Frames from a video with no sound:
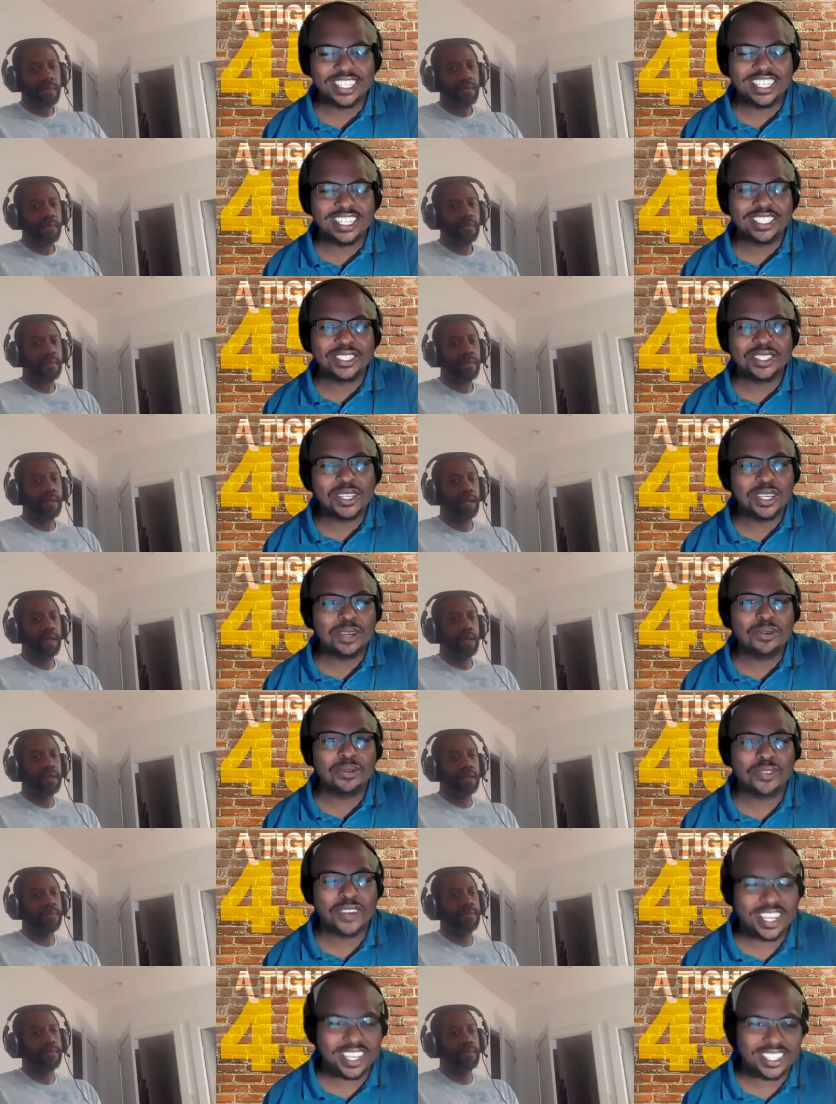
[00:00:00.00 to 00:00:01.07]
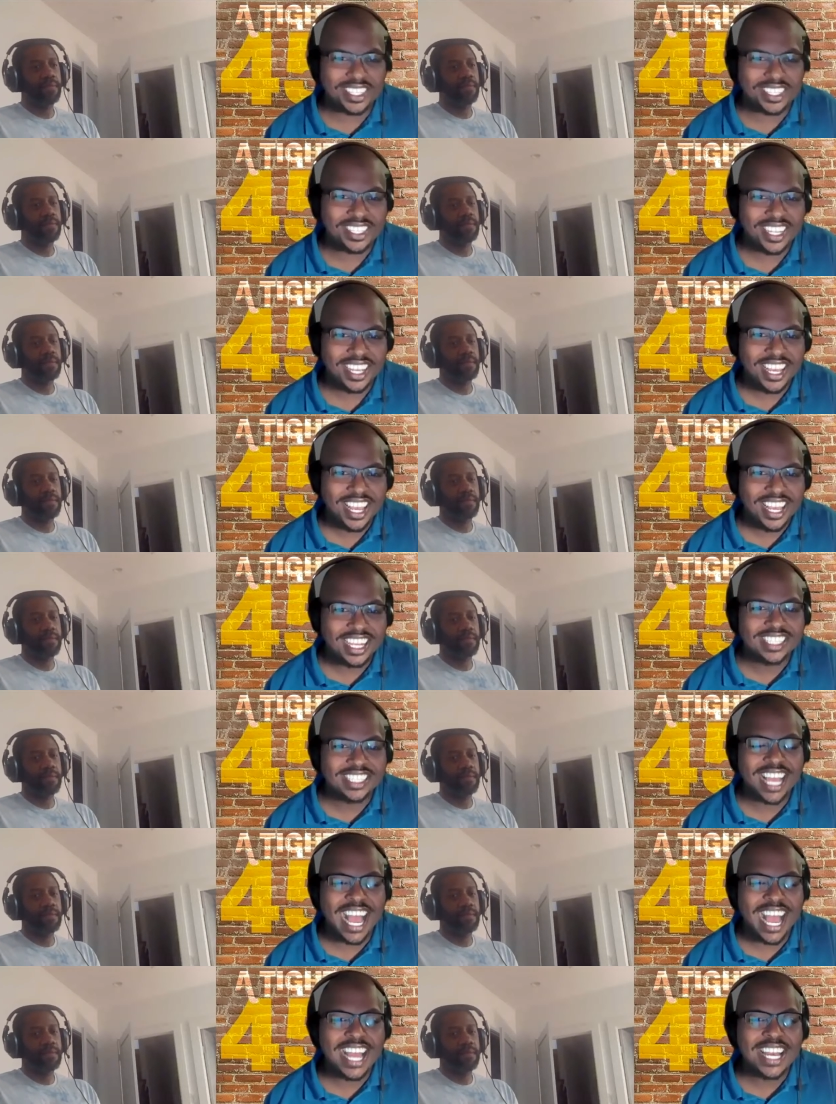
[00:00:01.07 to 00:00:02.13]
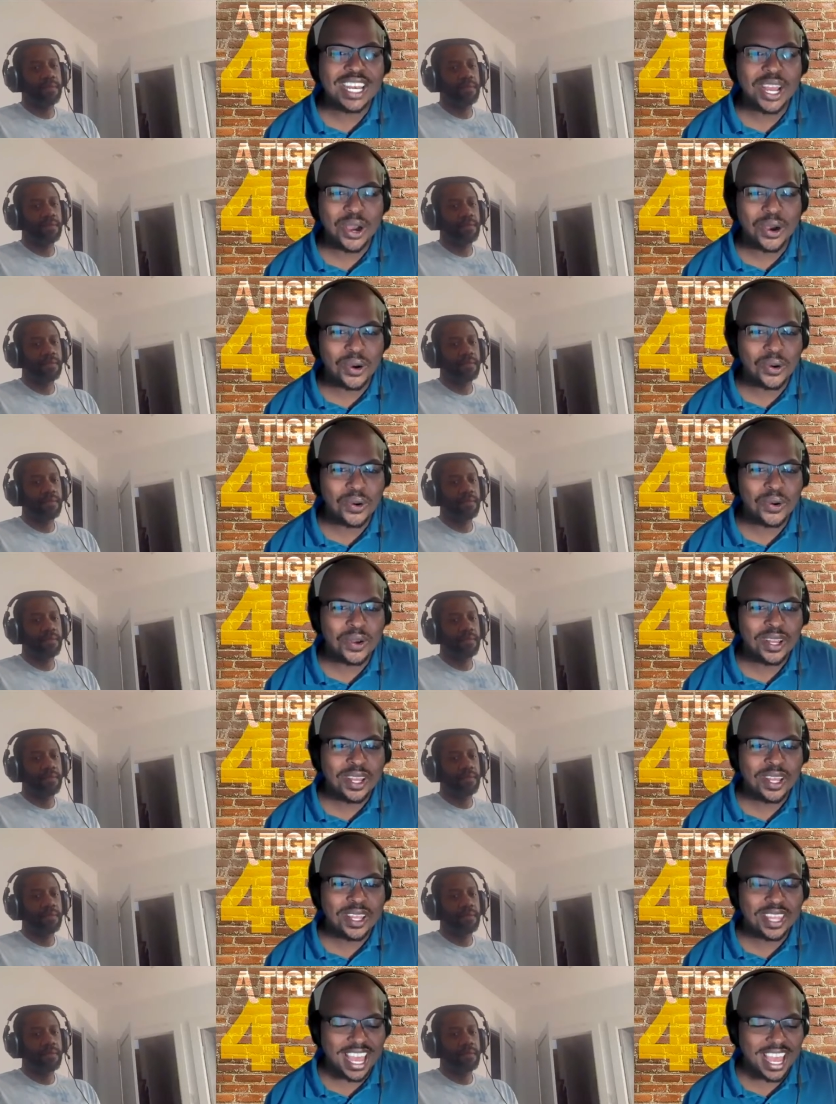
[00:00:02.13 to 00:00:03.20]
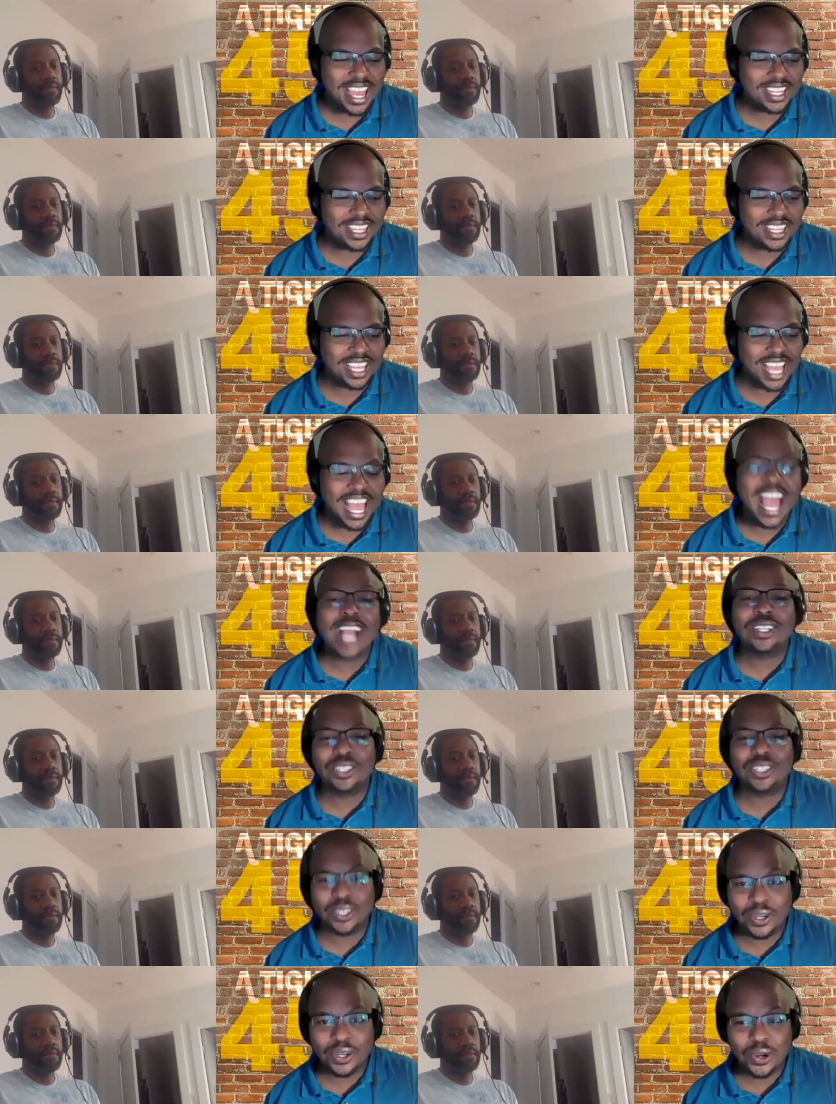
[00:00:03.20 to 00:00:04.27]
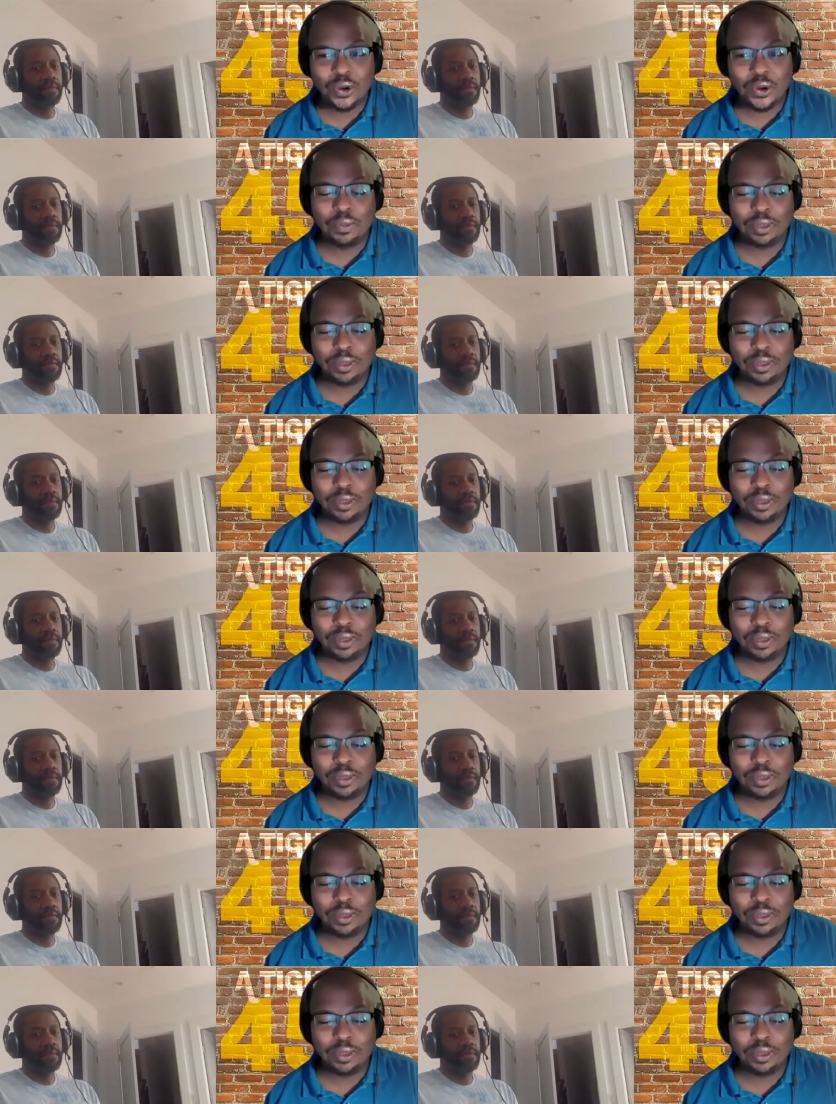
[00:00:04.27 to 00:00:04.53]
Speaker 1: is to your face? Because I know that the actor who